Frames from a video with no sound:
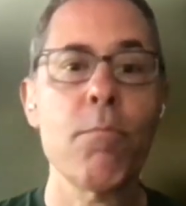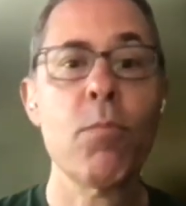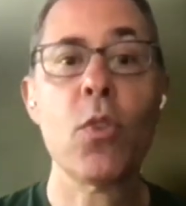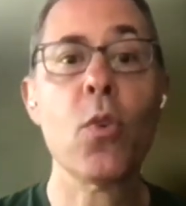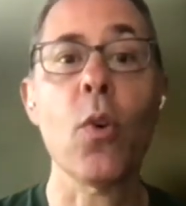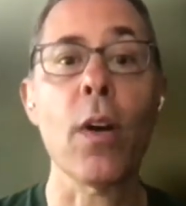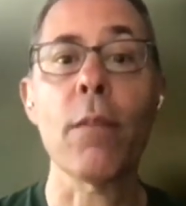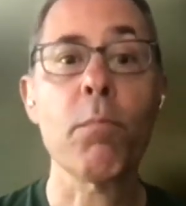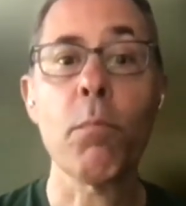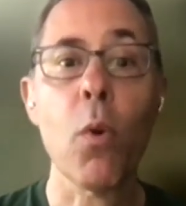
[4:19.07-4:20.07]

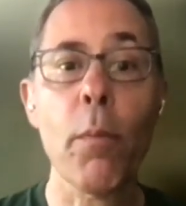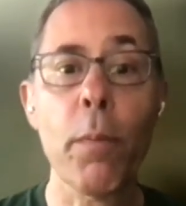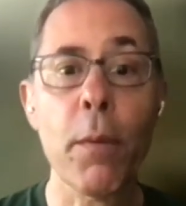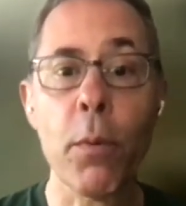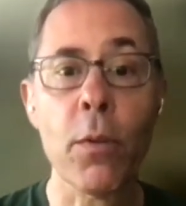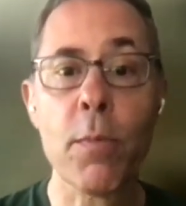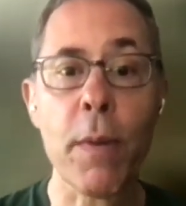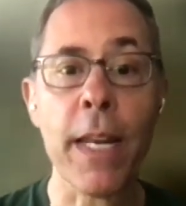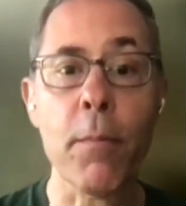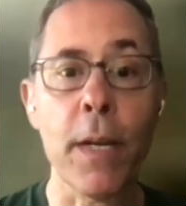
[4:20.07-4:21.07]
sure, more people
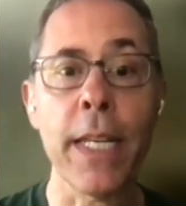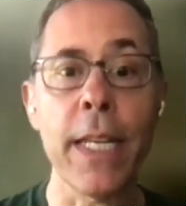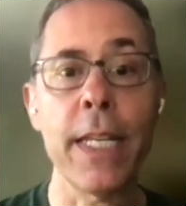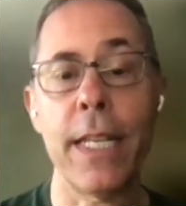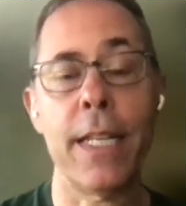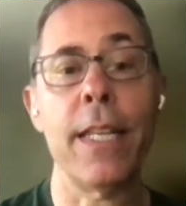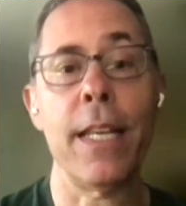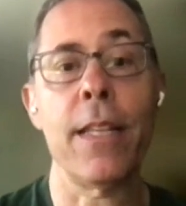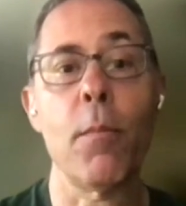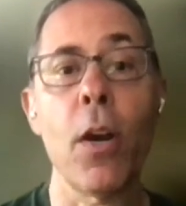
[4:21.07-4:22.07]
spending money
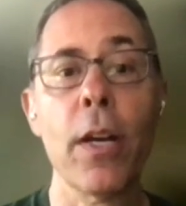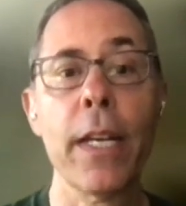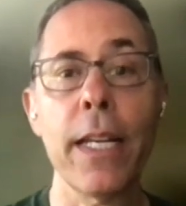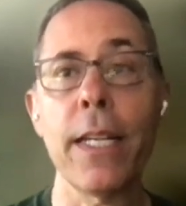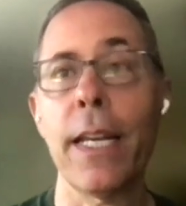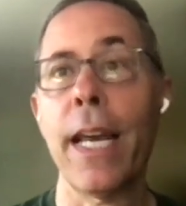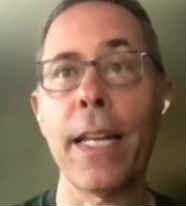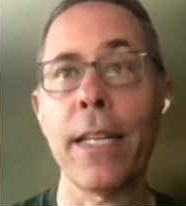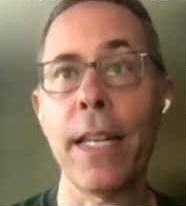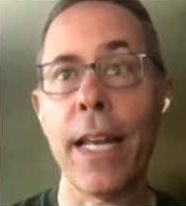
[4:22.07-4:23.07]
in the market
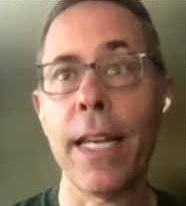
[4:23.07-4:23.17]
and